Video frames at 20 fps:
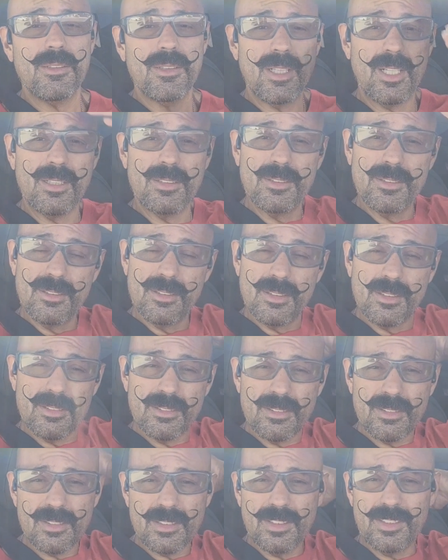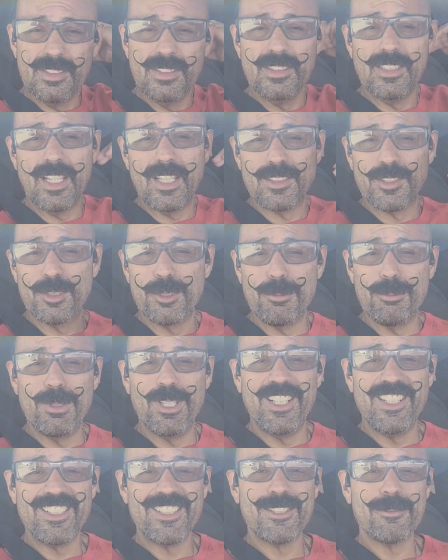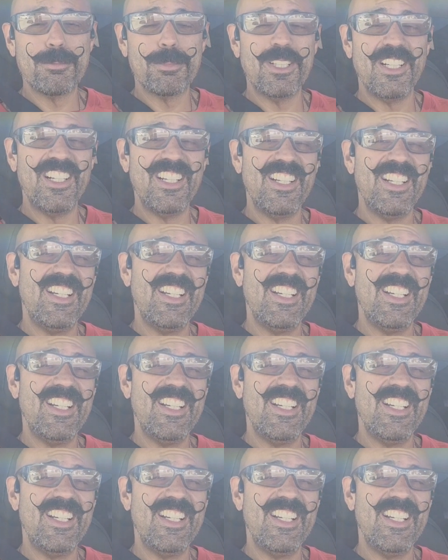Well, not so much, but